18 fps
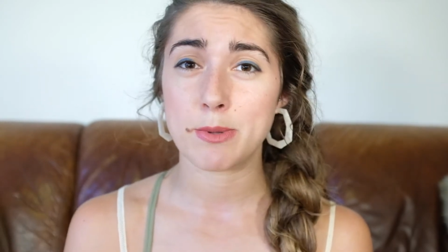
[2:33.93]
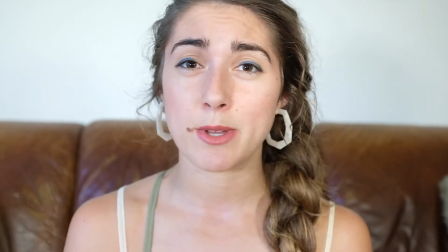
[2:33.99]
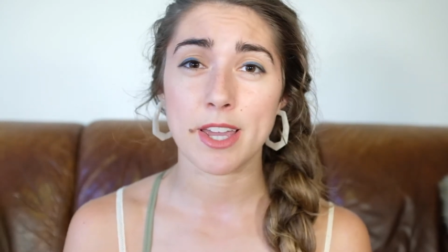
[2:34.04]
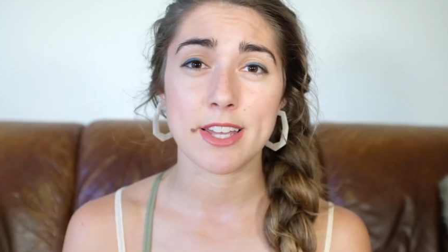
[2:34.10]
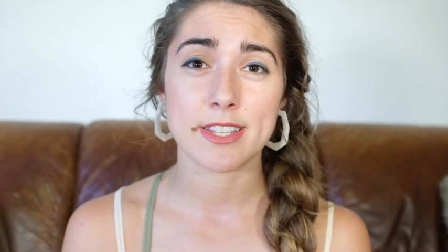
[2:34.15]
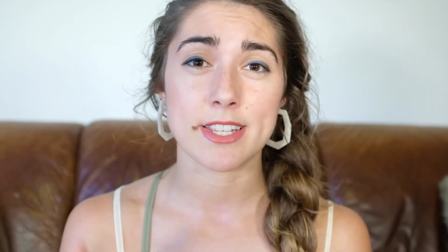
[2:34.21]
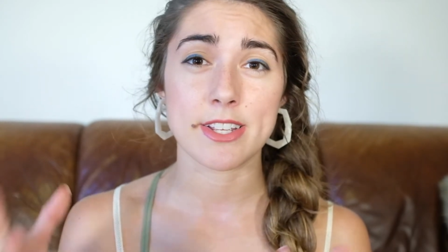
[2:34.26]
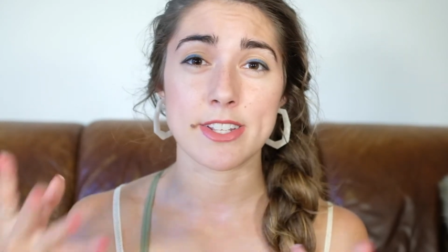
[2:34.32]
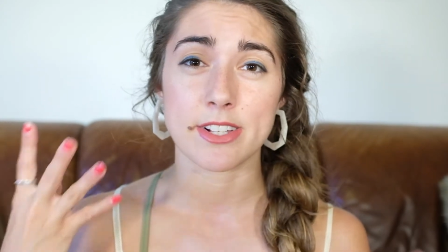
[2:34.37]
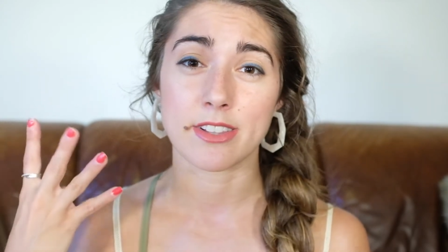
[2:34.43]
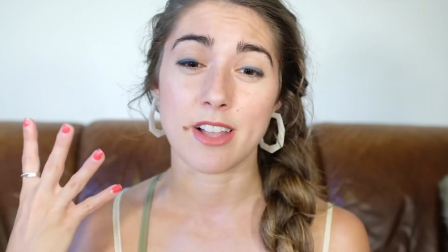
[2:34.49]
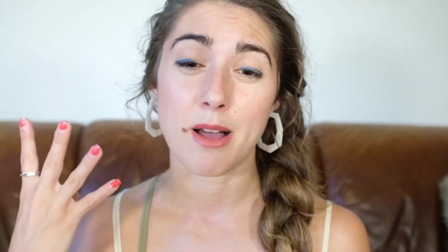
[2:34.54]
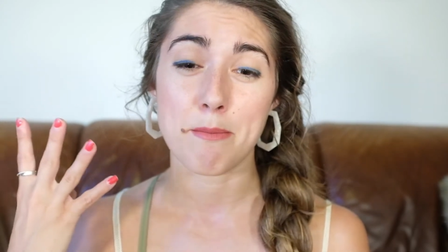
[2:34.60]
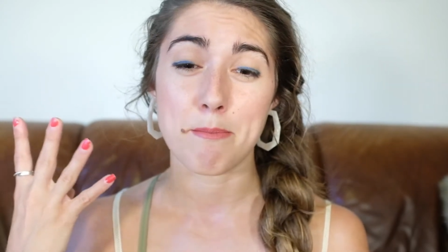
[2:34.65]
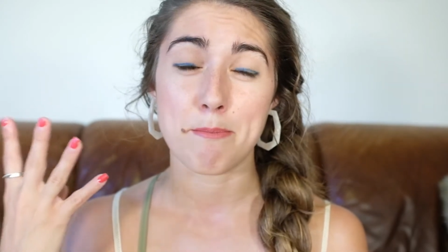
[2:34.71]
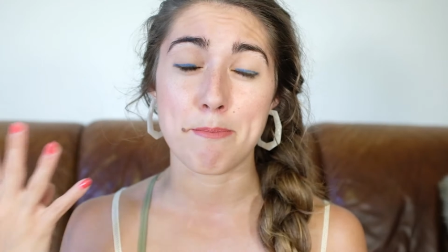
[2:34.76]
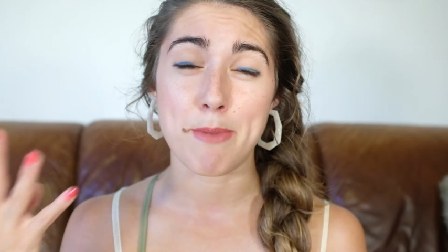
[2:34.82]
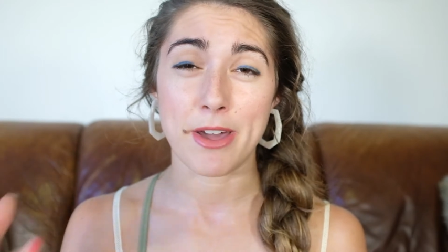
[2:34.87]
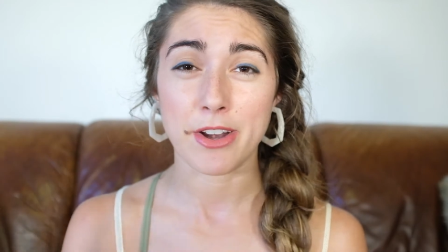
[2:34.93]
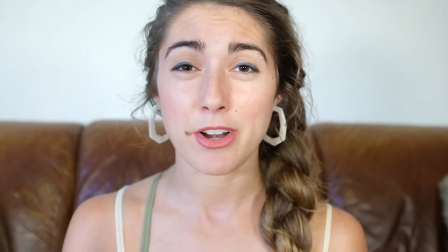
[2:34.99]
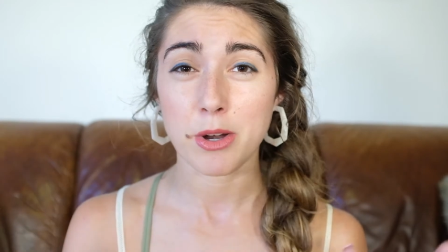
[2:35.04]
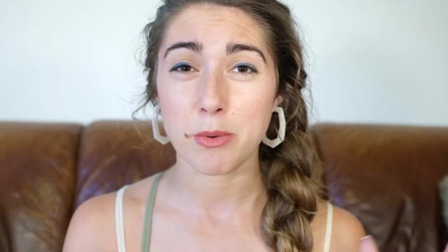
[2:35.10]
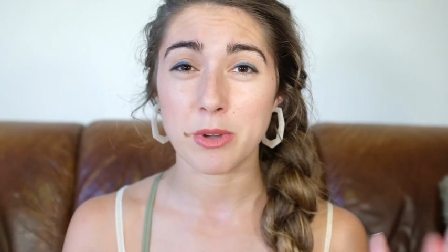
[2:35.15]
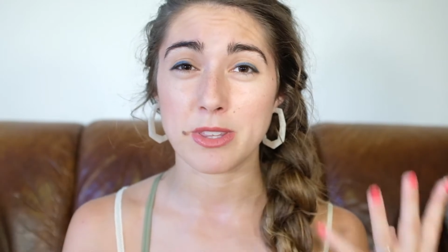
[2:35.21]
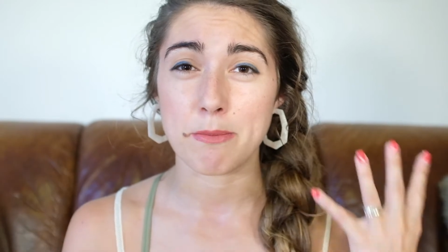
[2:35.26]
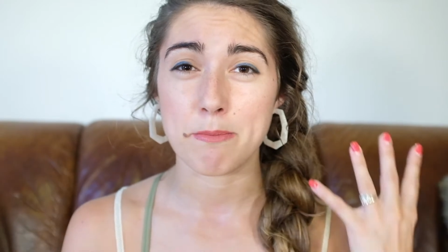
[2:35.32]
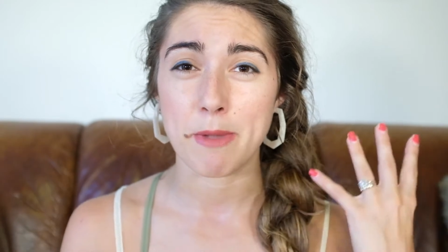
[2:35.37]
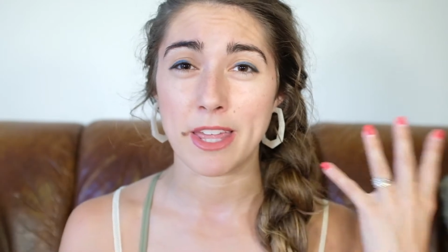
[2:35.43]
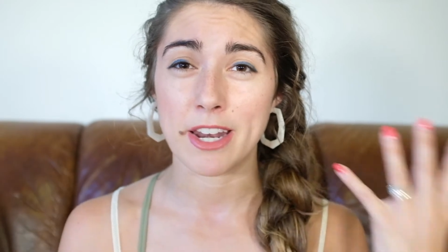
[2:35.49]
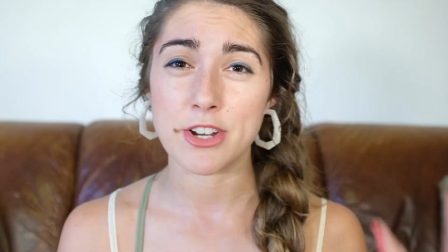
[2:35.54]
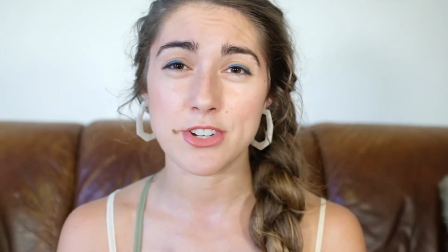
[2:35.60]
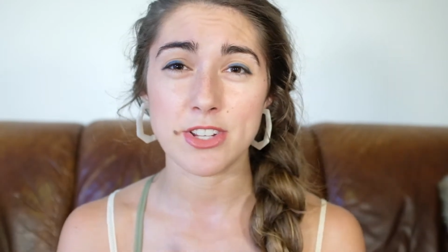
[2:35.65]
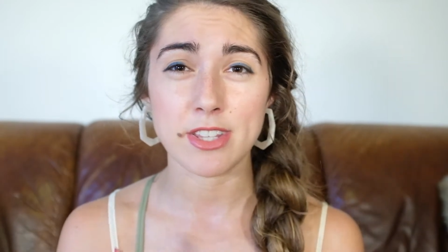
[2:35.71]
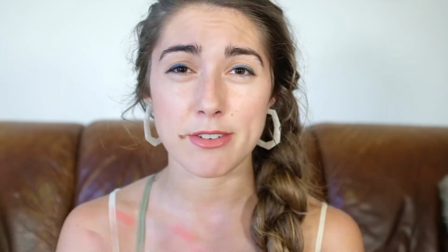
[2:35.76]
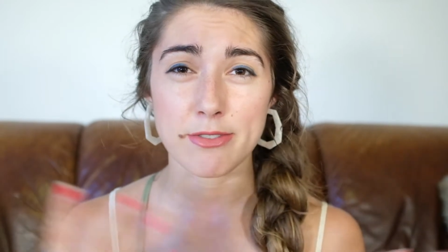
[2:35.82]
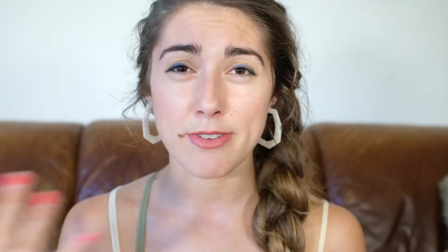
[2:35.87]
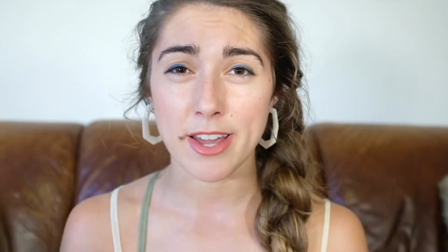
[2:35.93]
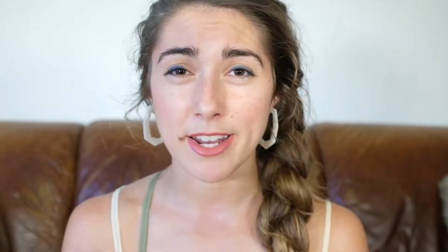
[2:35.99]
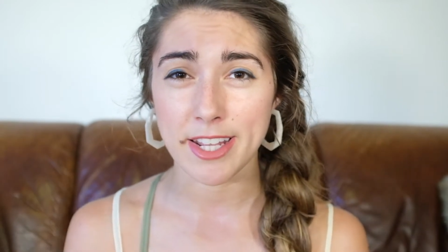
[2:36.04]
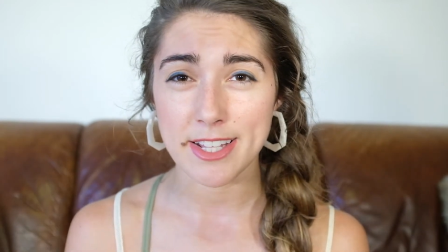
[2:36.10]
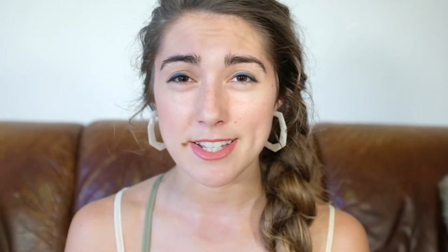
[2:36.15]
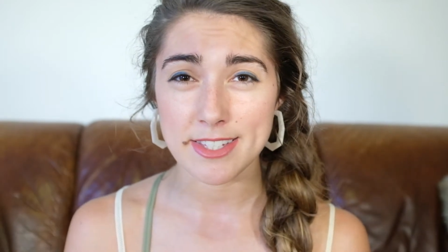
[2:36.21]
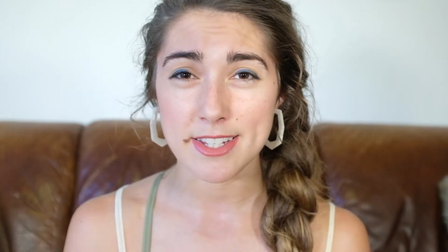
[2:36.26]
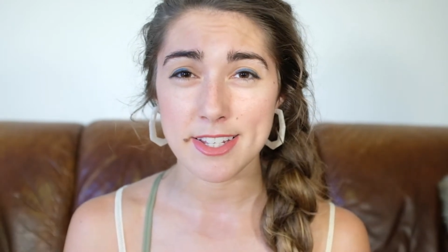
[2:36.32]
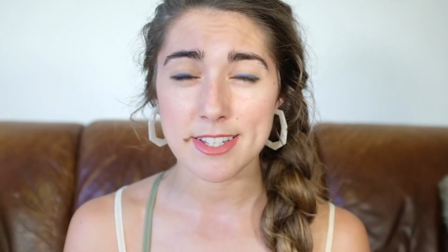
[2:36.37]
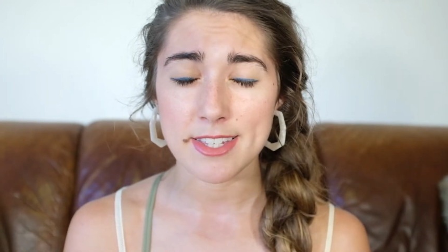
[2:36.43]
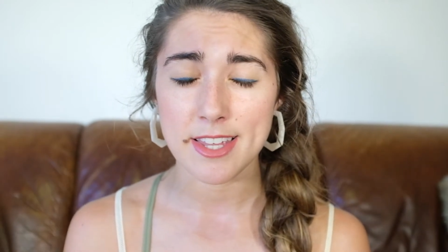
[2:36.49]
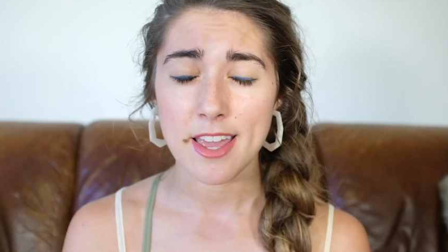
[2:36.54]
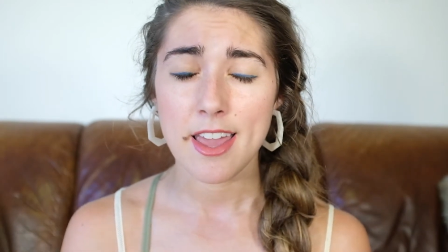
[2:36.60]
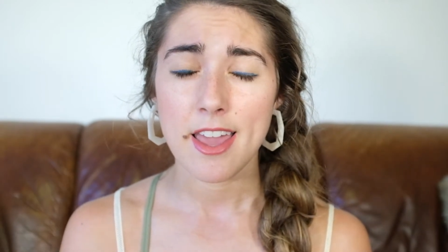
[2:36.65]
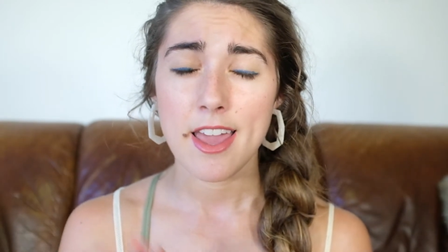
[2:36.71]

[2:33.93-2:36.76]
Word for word: because he's a lot better with managing the finances